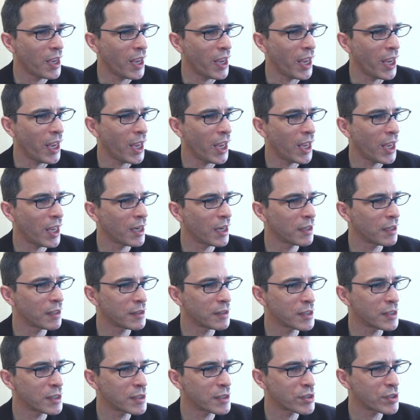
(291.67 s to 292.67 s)
And
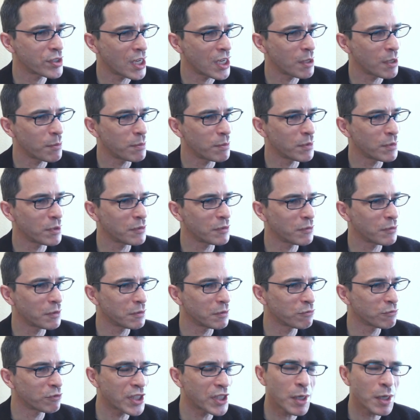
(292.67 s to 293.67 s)
this shape
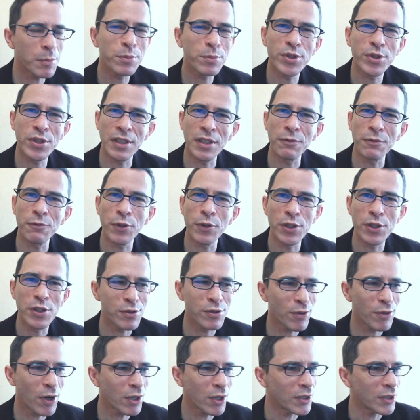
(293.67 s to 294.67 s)
resembles it very
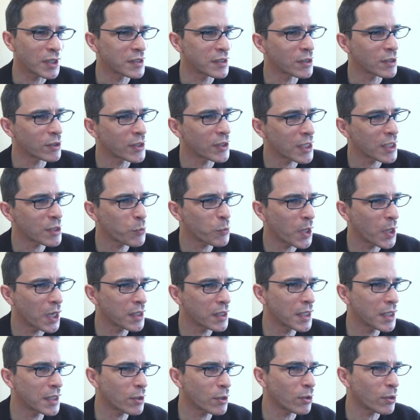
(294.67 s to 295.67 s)
strongly. So that's why
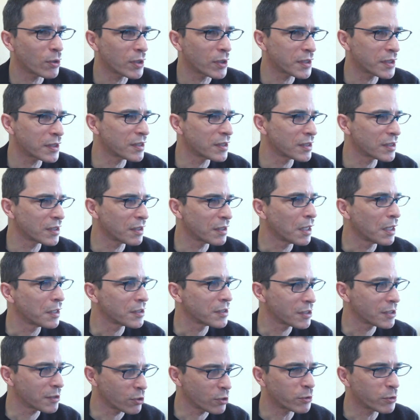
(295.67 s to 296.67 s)
they call it the
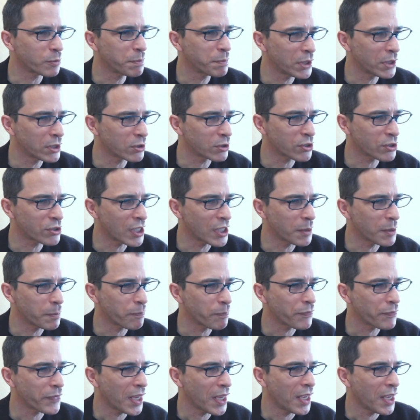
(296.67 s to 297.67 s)
stone pillar shape.
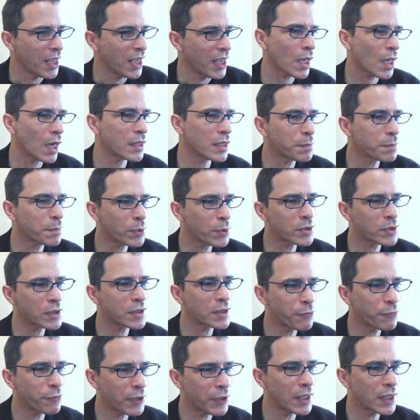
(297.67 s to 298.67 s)
I suppose
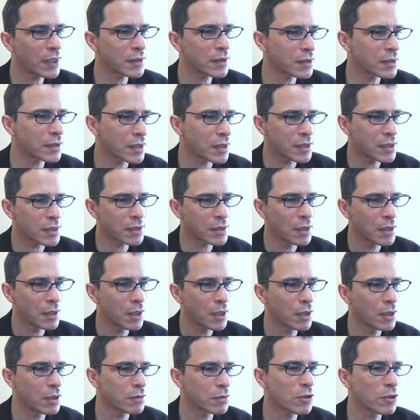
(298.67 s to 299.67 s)
it's fitting that this
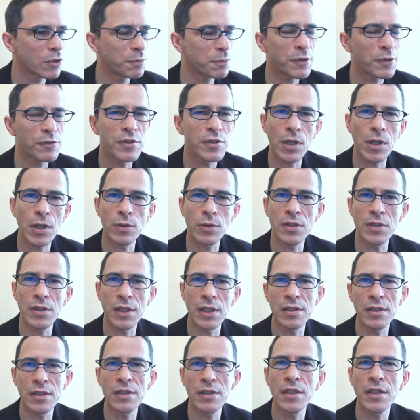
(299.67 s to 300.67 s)
group of stones
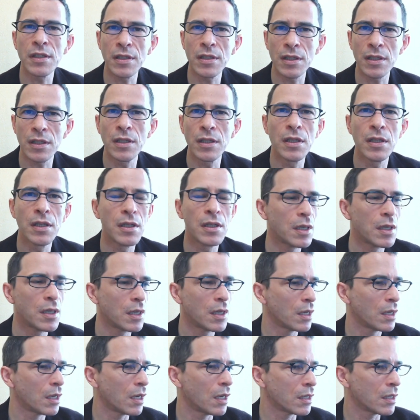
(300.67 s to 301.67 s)
that is in the
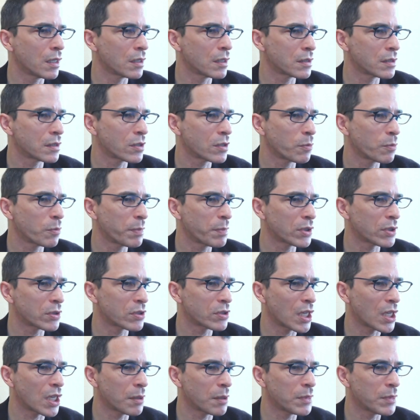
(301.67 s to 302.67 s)
stone pillar
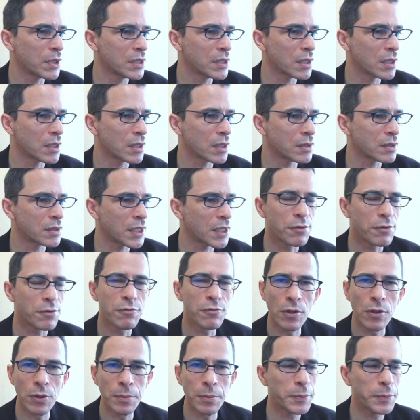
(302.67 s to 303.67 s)
shape is a dead
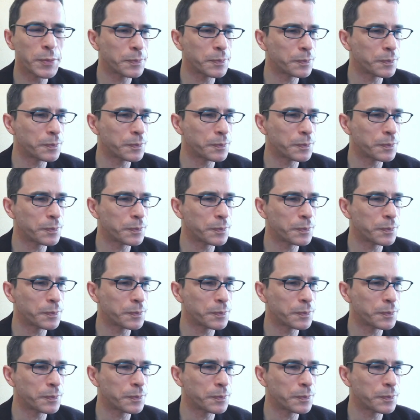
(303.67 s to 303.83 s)
group.